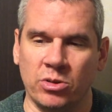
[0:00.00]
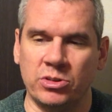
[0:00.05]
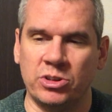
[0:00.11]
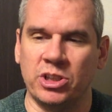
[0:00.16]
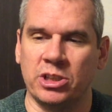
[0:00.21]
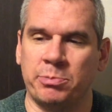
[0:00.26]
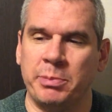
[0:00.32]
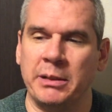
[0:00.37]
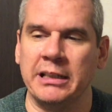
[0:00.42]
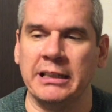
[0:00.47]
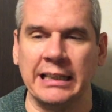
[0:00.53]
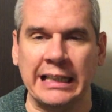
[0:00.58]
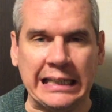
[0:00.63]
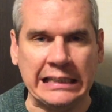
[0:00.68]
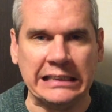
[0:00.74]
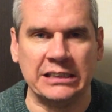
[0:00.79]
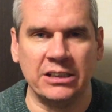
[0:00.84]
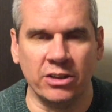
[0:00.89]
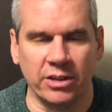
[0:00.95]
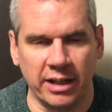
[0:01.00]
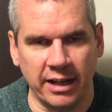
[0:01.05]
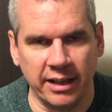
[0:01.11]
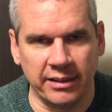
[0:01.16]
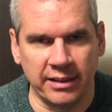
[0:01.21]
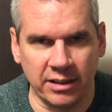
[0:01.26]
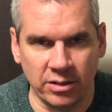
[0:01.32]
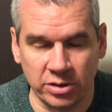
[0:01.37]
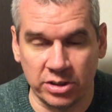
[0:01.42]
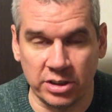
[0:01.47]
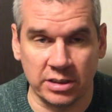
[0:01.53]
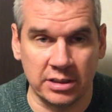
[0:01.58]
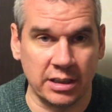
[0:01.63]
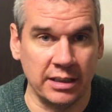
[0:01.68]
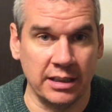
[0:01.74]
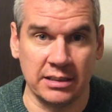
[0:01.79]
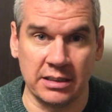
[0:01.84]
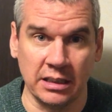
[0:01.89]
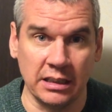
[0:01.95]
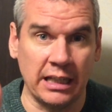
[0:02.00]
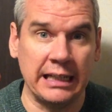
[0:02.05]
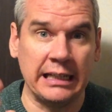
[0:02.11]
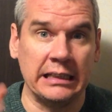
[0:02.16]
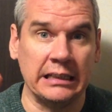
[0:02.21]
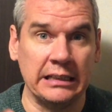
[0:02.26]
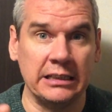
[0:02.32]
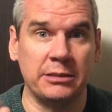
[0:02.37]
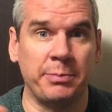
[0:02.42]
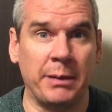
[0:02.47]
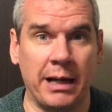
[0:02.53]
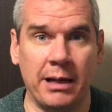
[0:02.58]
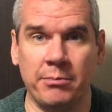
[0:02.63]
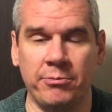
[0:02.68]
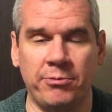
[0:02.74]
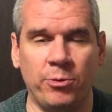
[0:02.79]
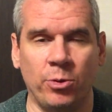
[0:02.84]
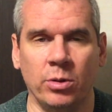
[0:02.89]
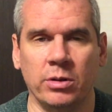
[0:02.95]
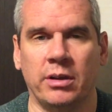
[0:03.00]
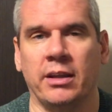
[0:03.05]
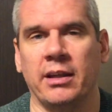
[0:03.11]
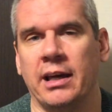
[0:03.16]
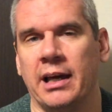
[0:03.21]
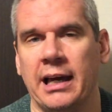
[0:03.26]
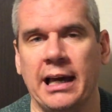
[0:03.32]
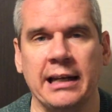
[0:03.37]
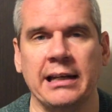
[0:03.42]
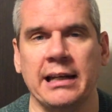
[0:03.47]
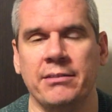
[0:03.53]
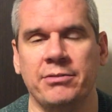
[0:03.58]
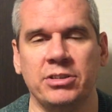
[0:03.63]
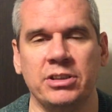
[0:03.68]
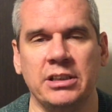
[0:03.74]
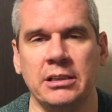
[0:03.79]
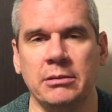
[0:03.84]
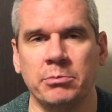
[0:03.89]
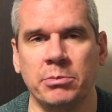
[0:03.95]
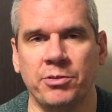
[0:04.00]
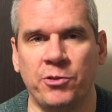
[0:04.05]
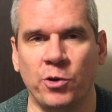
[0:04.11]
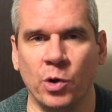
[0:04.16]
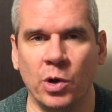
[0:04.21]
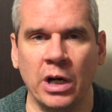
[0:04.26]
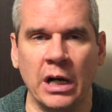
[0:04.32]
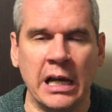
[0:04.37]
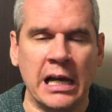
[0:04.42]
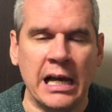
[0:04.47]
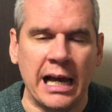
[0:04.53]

just being lazy or anything. It was just in this likely spam folder that I hadn't ever seen before,